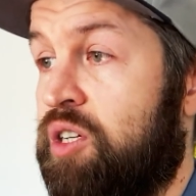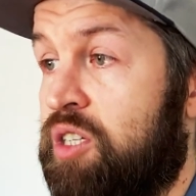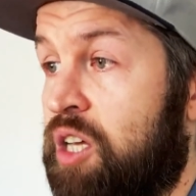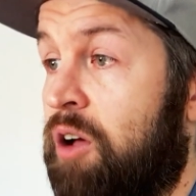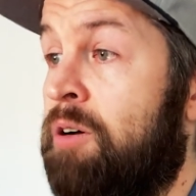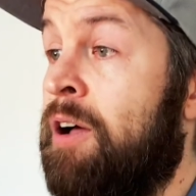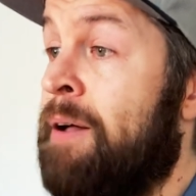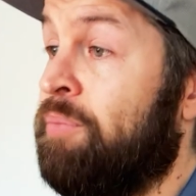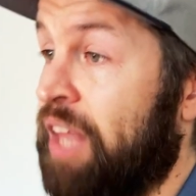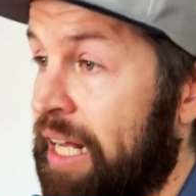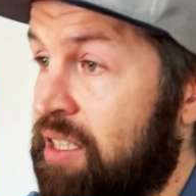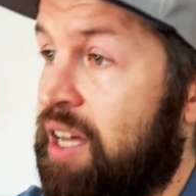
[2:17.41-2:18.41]
So
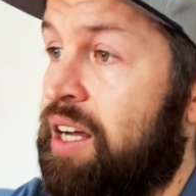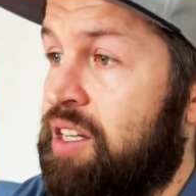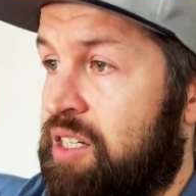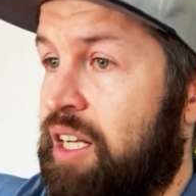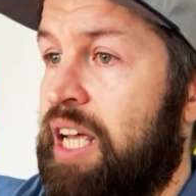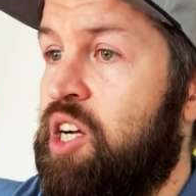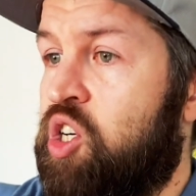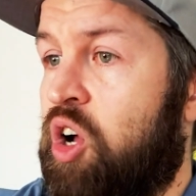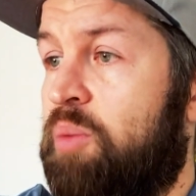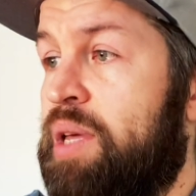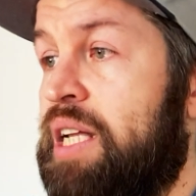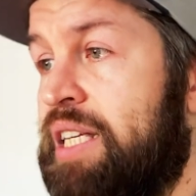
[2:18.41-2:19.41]
that kind of slingshot
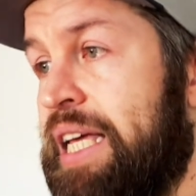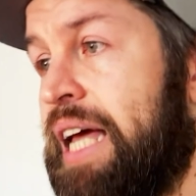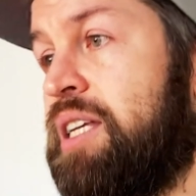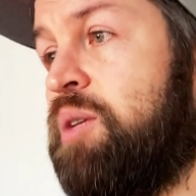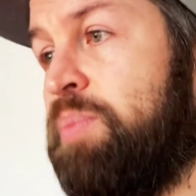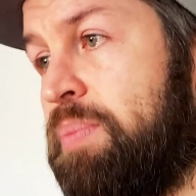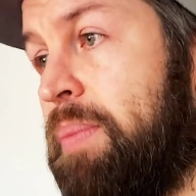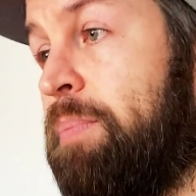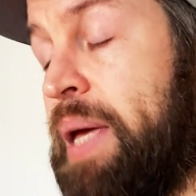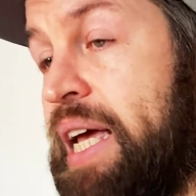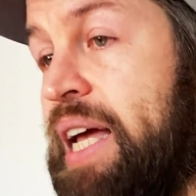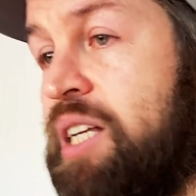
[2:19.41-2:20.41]
me into
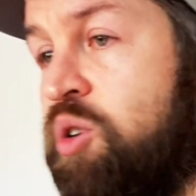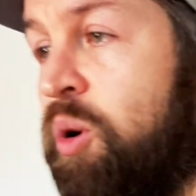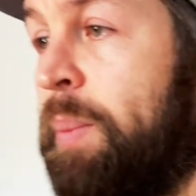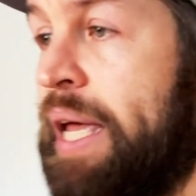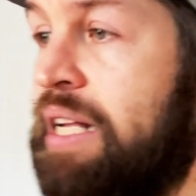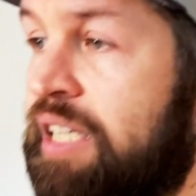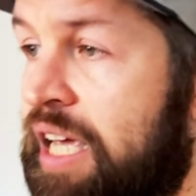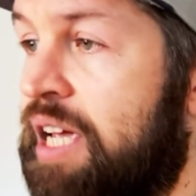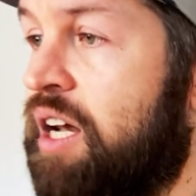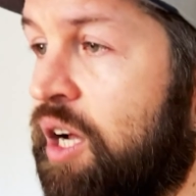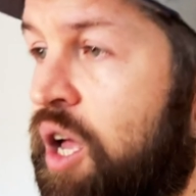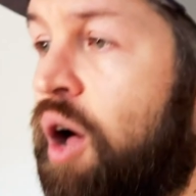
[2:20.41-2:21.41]
being into a PT
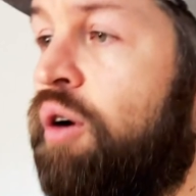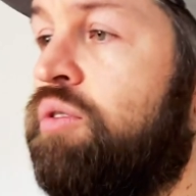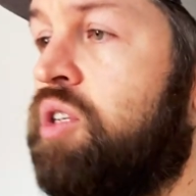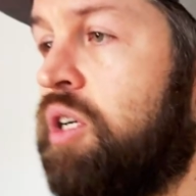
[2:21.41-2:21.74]
and a coach.